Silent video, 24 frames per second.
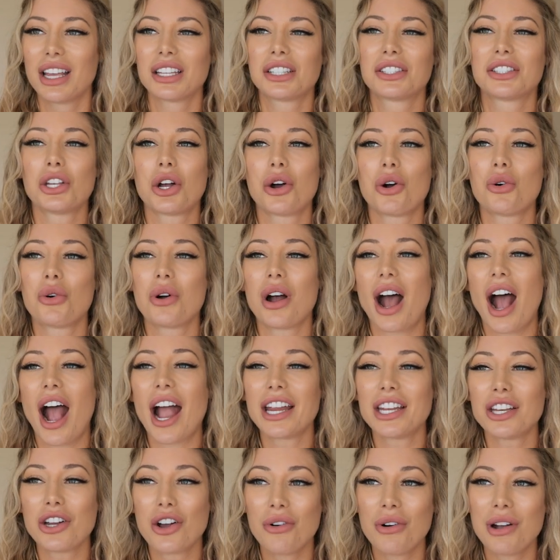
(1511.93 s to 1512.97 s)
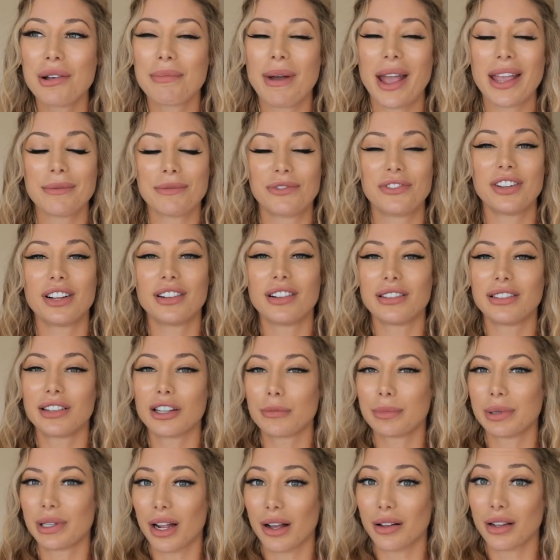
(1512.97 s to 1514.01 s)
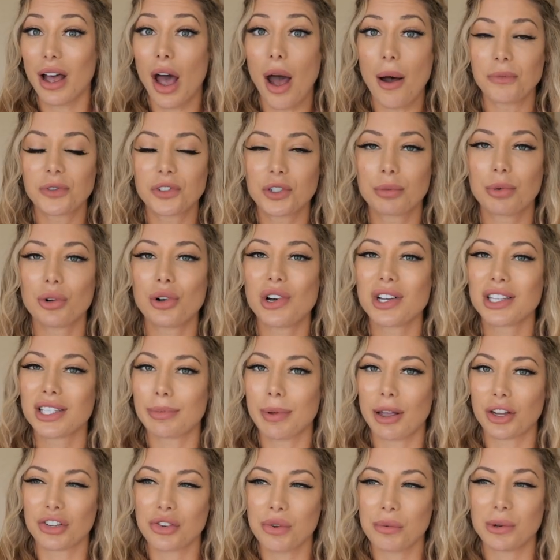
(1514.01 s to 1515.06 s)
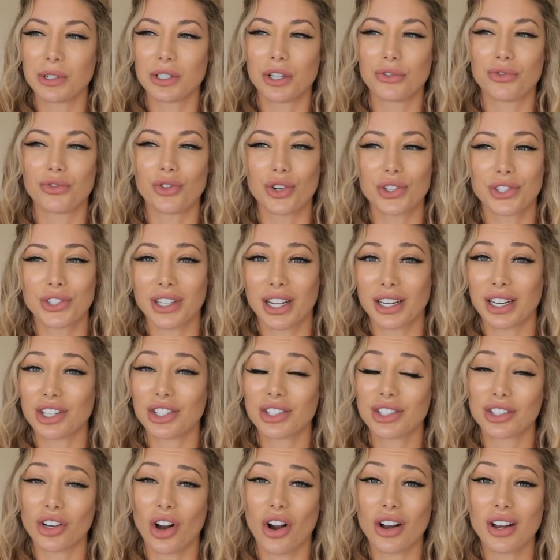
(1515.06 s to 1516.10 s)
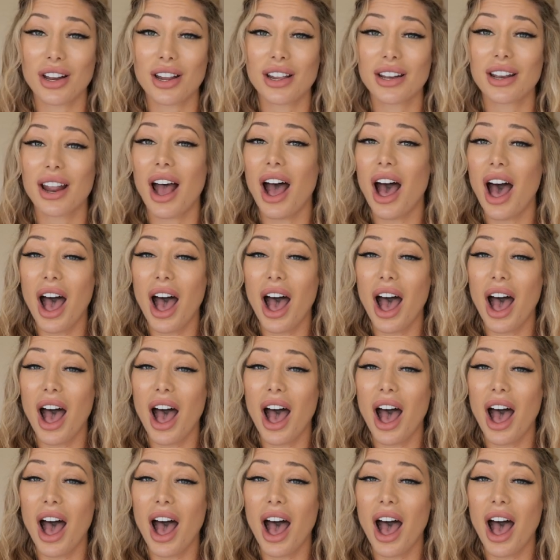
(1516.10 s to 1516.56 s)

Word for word: So I know it might feel a little bit uncomfortable, especially when you're first getting started.